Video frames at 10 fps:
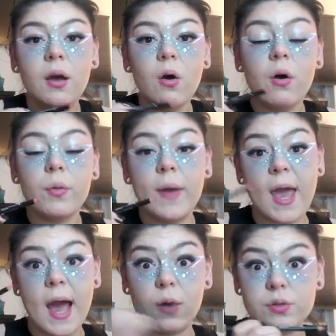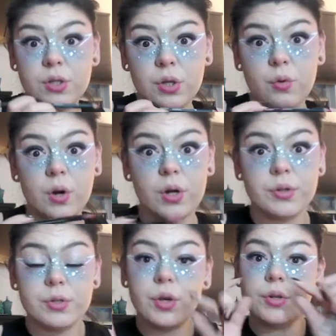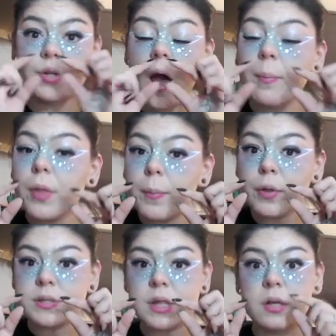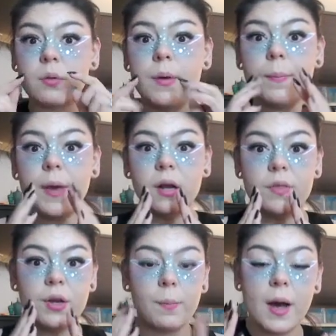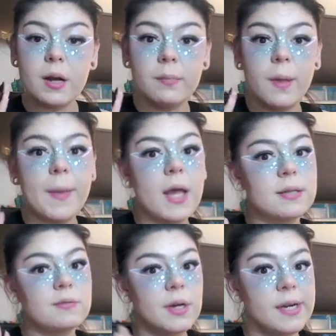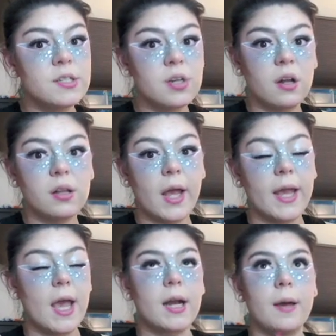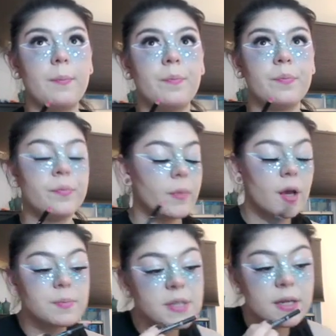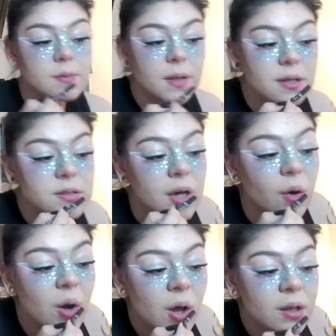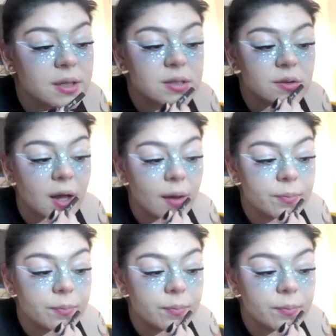all the way out to the corner. So your top lip looks a little bit bigger than your bottom lip, and it's very doll-like, and I'm obsessed with it. So let's do that.